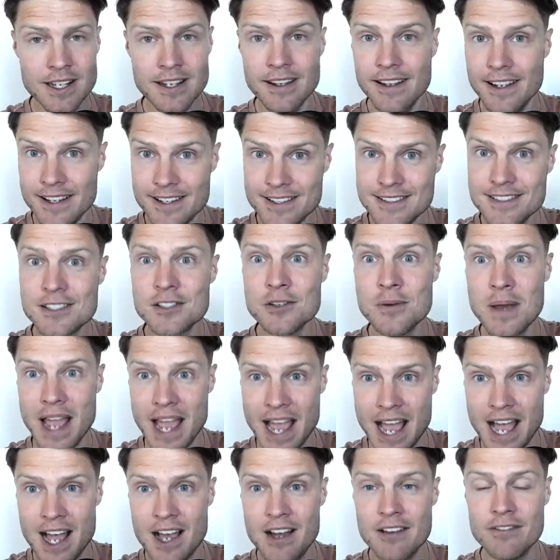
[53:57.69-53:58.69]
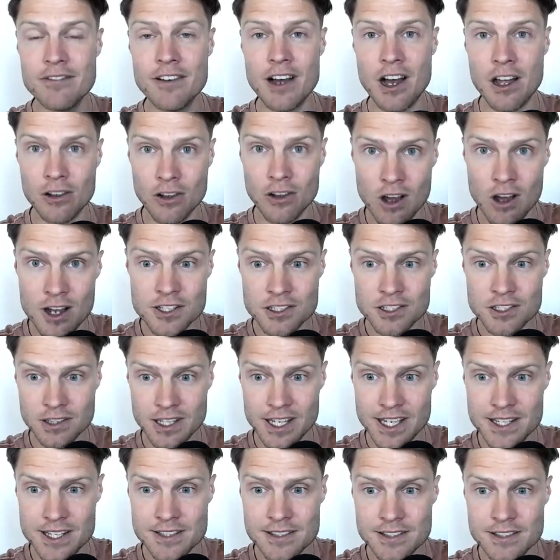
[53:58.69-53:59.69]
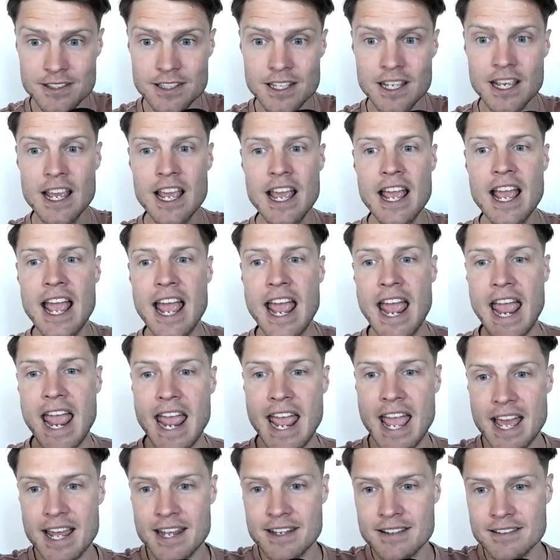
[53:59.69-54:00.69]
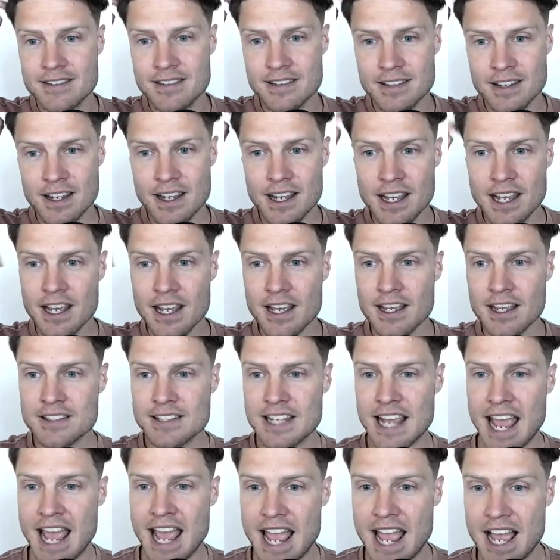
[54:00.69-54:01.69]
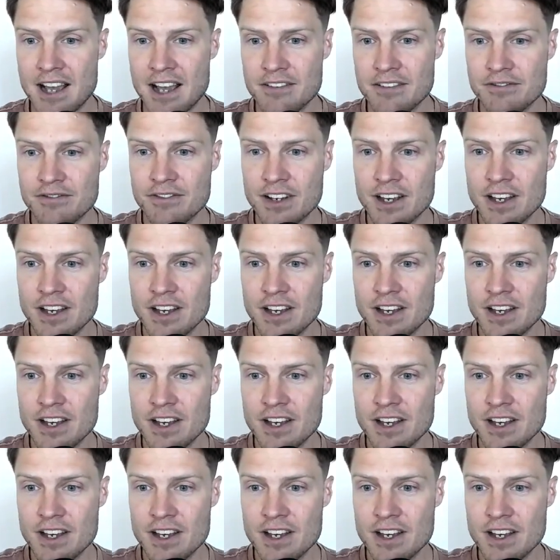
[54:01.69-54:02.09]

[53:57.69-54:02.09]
is to have a launch list and to have